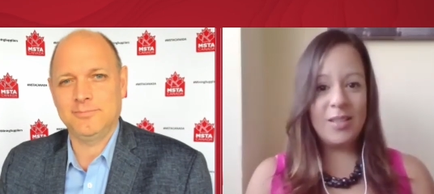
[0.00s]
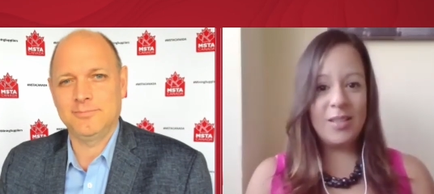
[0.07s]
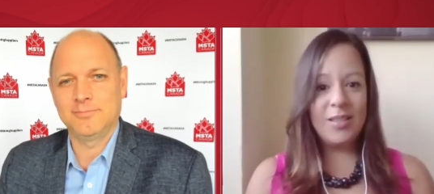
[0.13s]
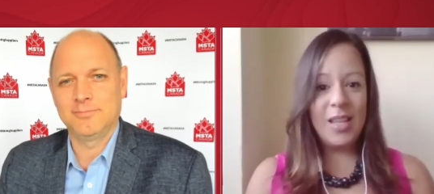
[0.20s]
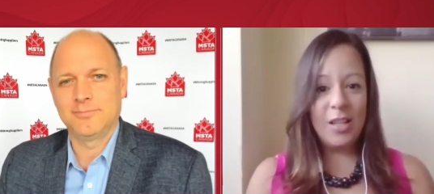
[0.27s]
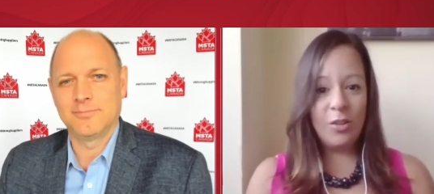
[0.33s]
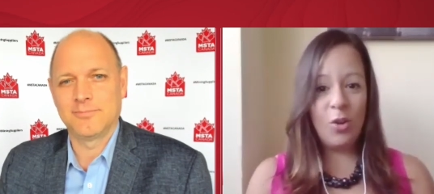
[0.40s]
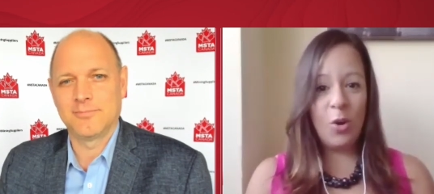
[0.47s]

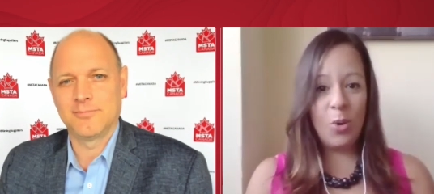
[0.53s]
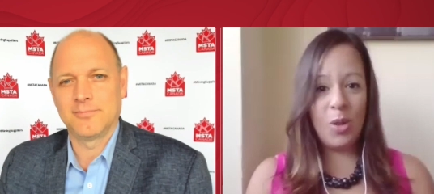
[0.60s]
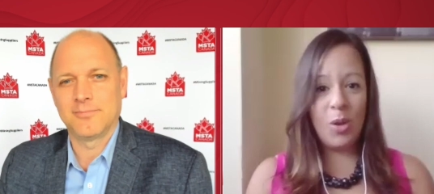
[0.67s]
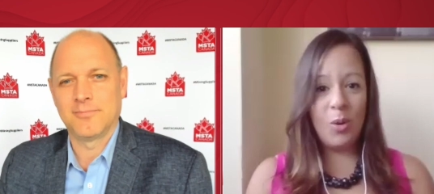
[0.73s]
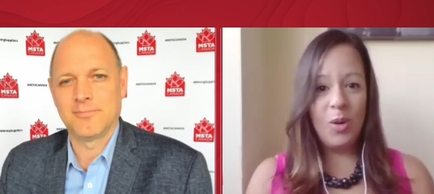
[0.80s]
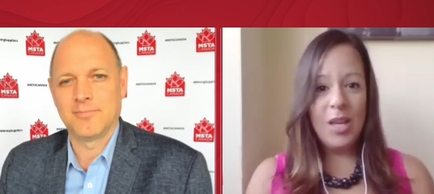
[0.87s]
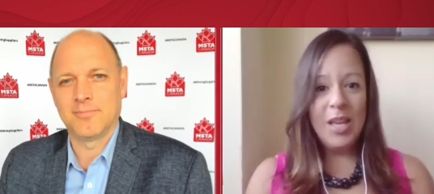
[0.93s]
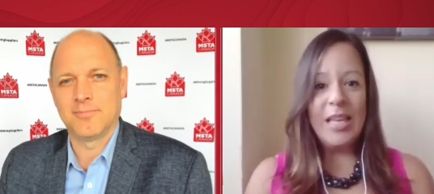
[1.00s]
Speaker 1: Tokyo,
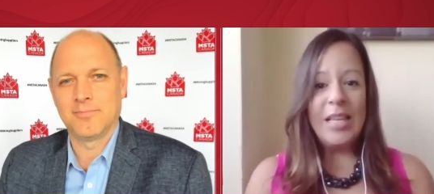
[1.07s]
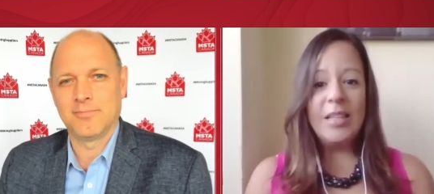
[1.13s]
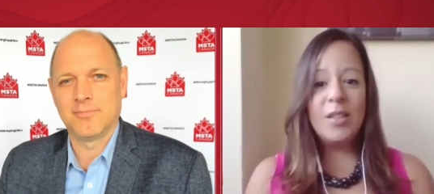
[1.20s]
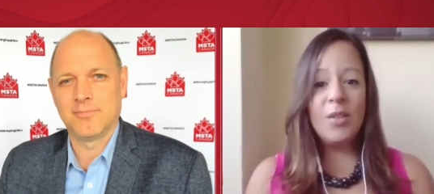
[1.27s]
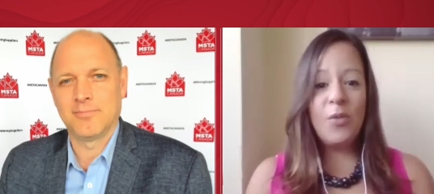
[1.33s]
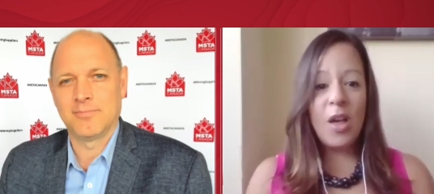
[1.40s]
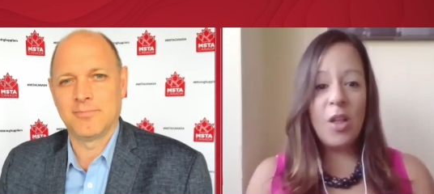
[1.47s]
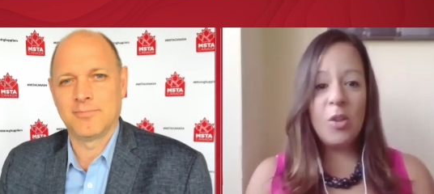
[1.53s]
is
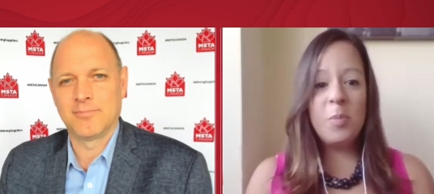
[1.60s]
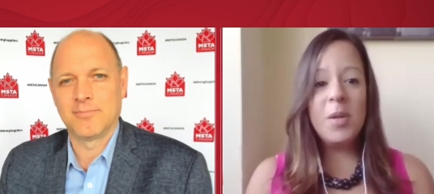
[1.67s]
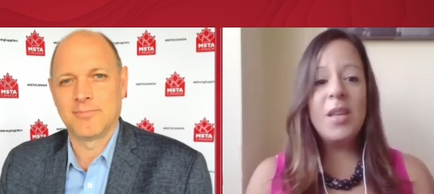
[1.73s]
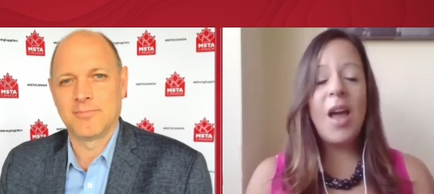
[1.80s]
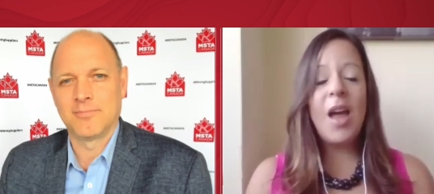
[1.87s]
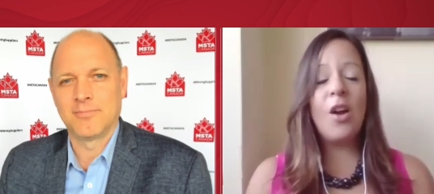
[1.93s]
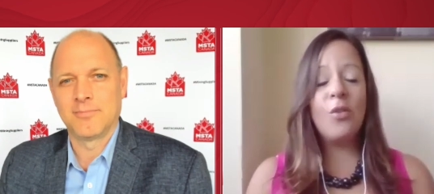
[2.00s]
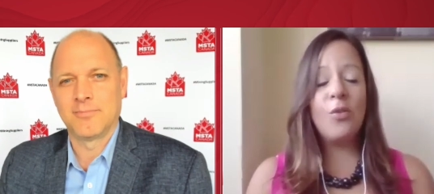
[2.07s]
developing
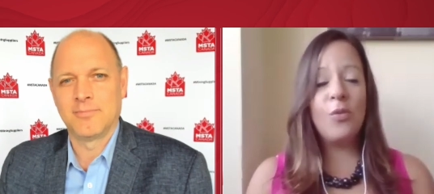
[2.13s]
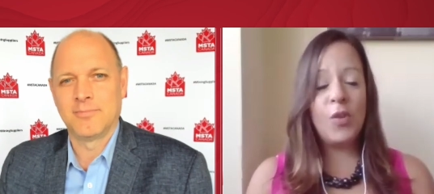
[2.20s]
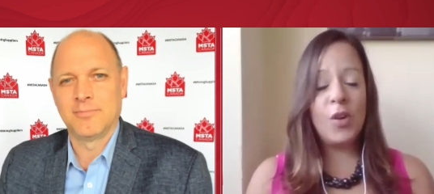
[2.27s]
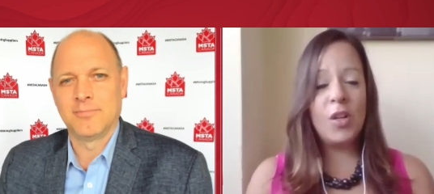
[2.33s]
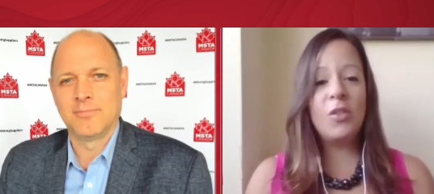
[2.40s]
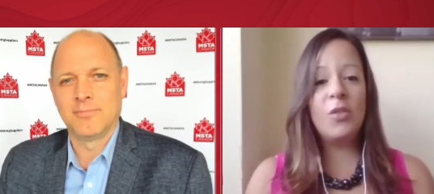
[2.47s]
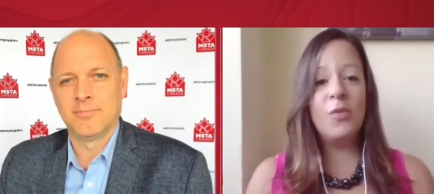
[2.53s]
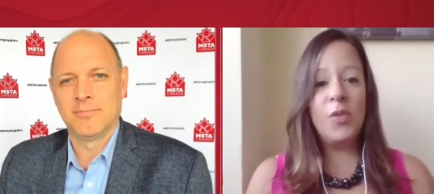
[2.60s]
our first
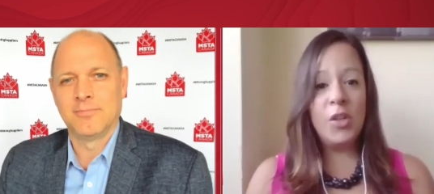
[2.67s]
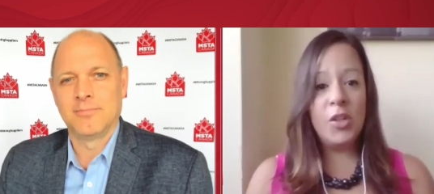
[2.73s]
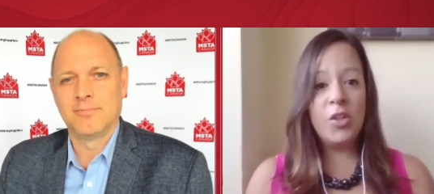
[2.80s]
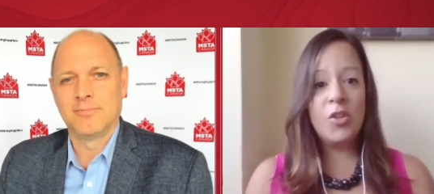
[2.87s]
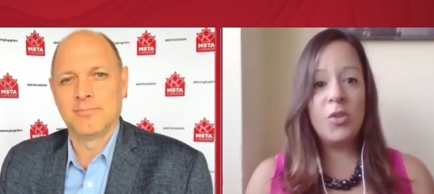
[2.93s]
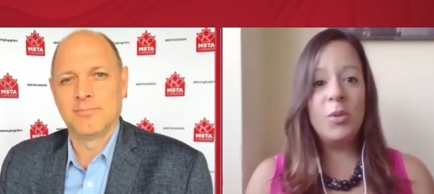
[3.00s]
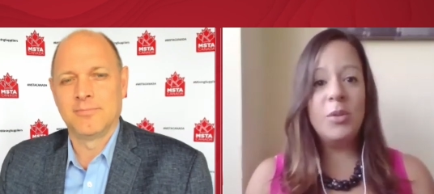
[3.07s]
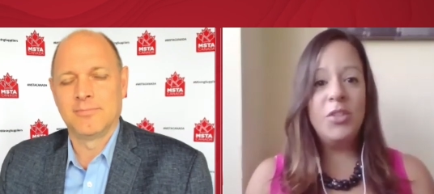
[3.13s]

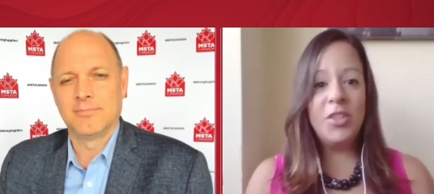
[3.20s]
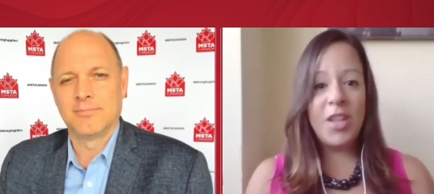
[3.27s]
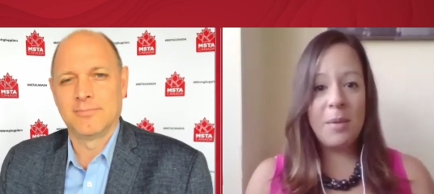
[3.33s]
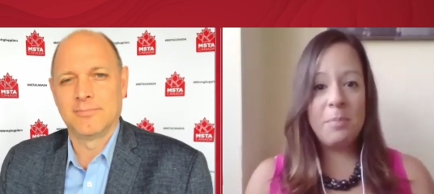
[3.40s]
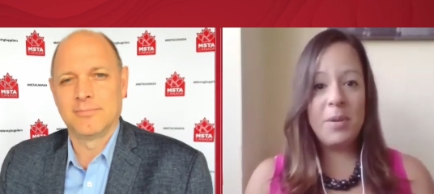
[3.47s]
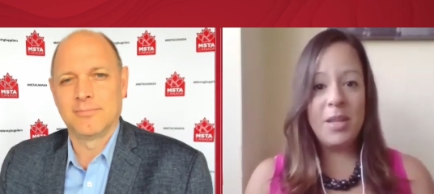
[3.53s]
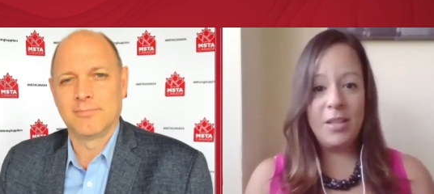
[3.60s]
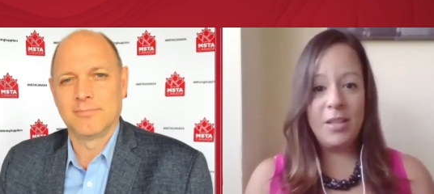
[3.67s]
virtual
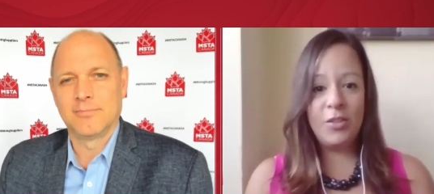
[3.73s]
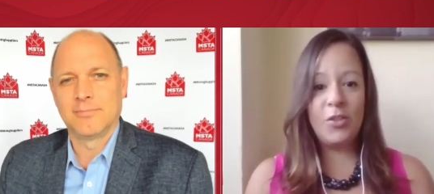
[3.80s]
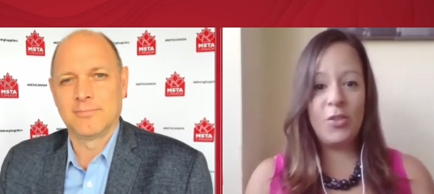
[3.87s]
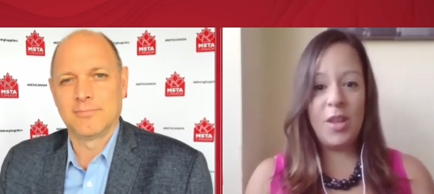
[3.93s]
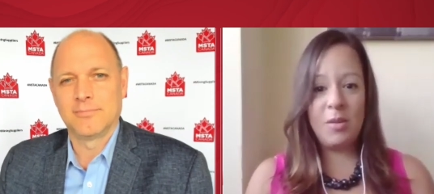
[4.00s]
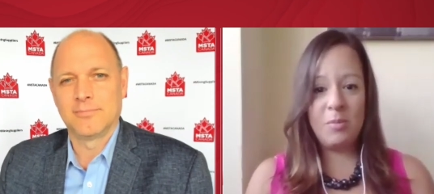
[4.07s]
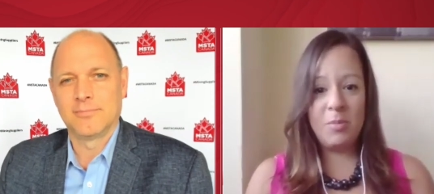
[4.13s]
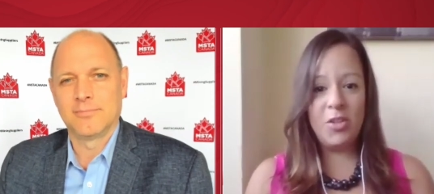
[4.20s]
Japanese trade
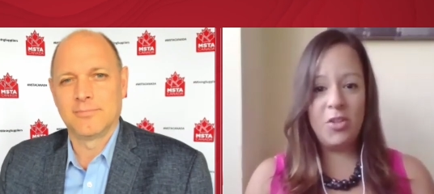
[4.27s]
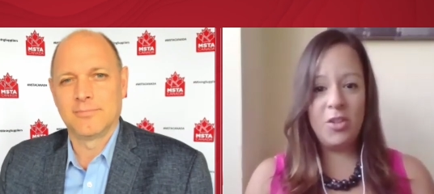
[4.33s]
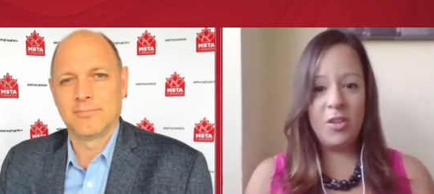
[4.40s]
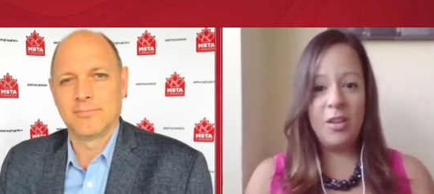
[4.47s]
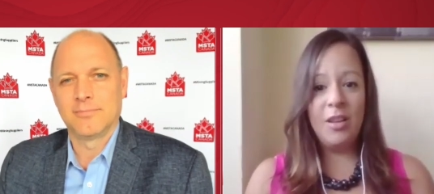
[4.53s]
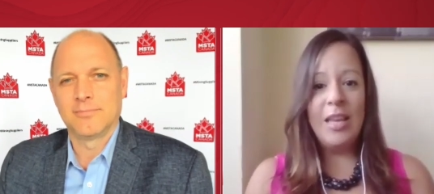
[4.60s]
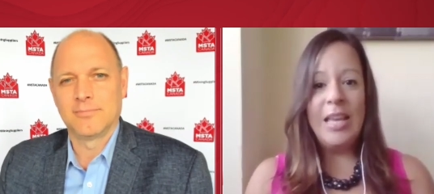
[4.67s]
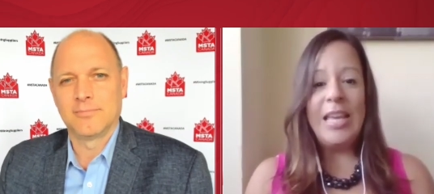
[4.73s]
mission
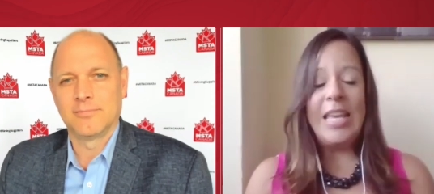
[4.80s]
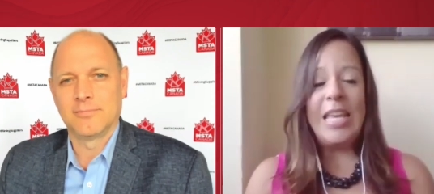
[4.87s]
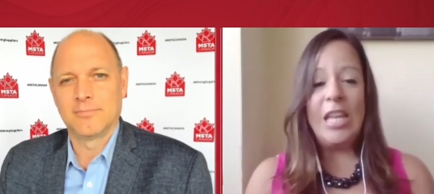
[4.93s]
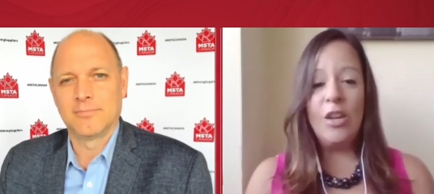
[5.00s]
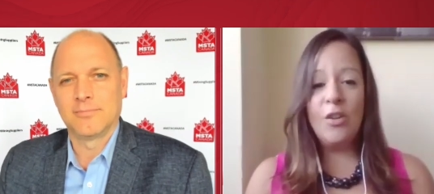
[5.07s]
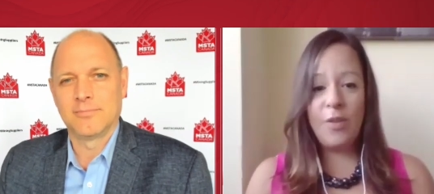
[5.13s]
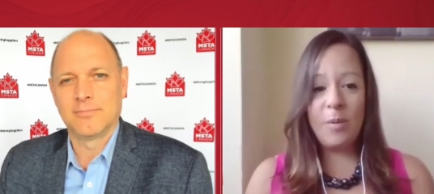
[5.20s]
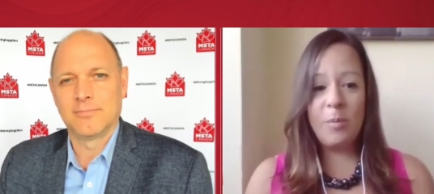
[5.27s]
in
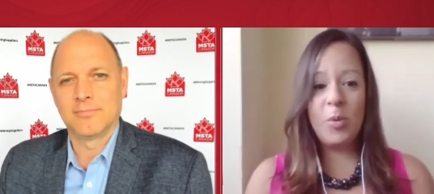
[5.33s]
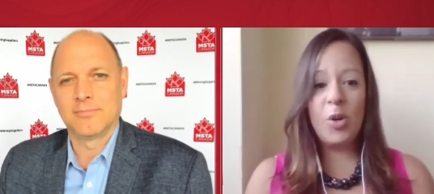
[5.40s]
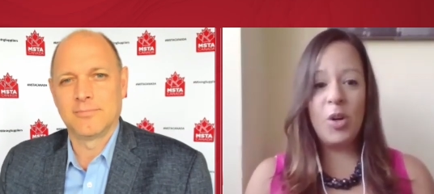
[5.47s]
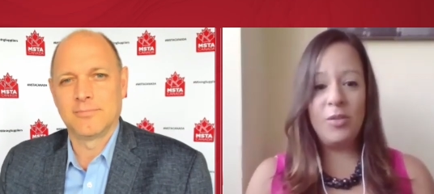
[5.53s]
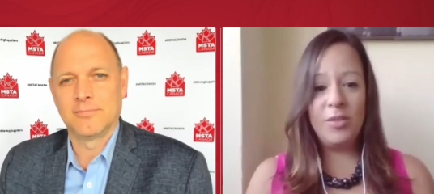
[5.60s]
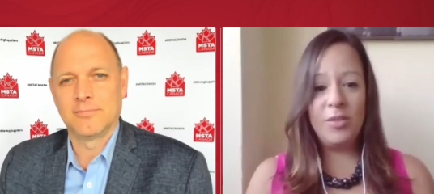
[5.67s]
November of